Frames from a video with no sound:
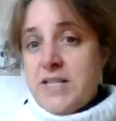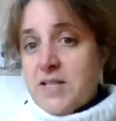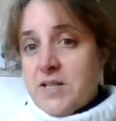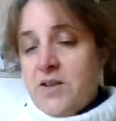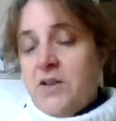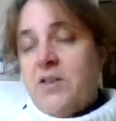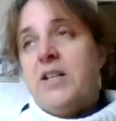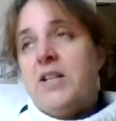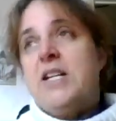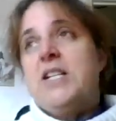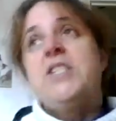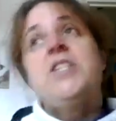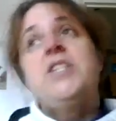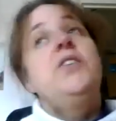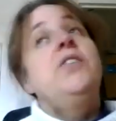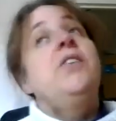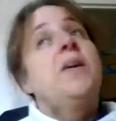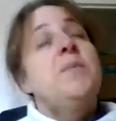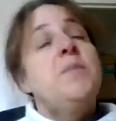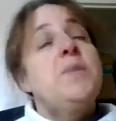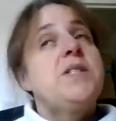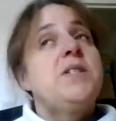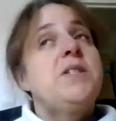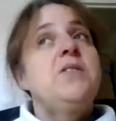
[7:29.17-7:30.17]
It's not an issue.
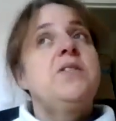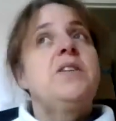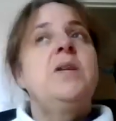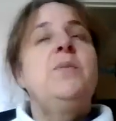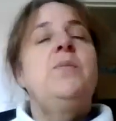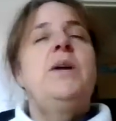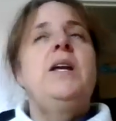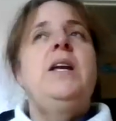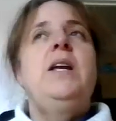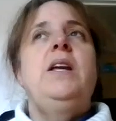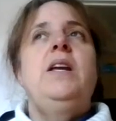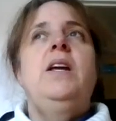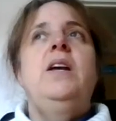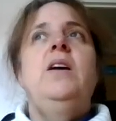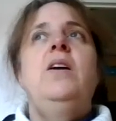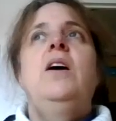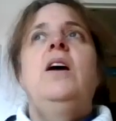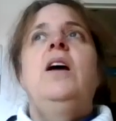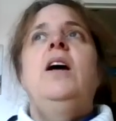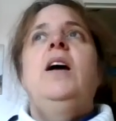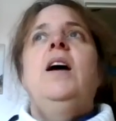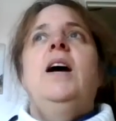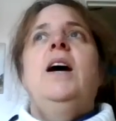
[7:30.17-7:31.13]
I'm still going to beat you.